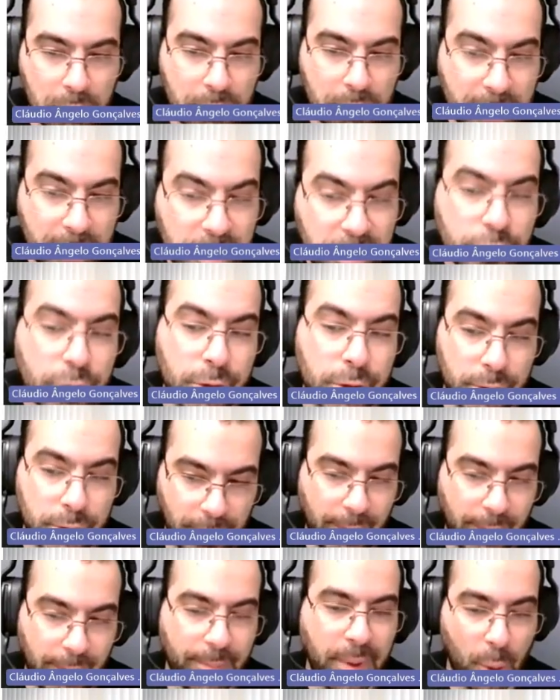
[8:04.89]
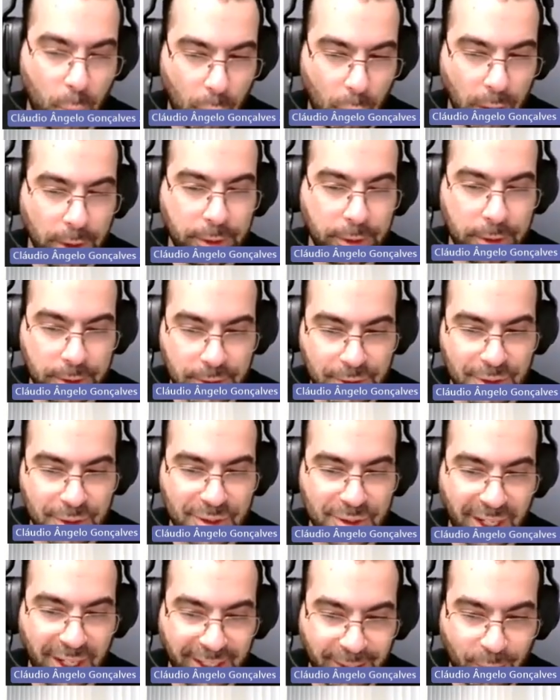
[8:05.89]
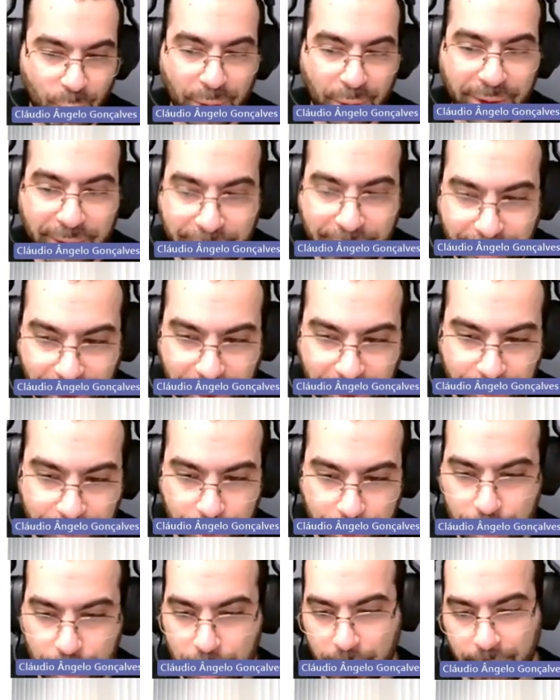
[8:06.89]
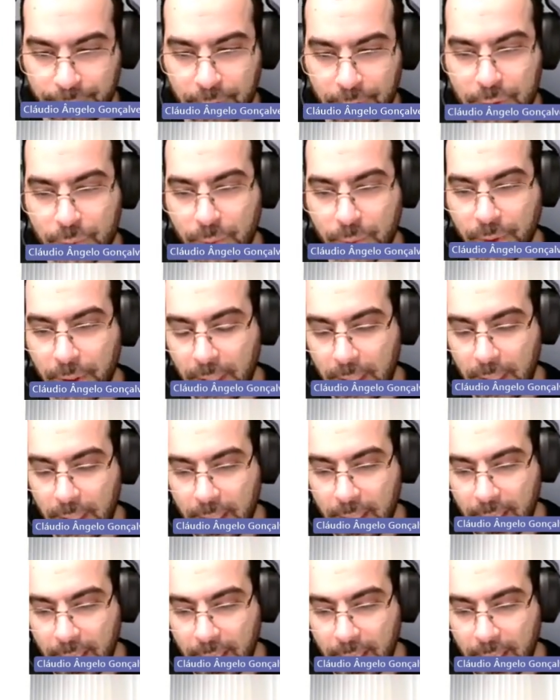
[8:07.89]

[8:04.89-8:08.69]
Measure temper quality. This is like a quantified version of this one,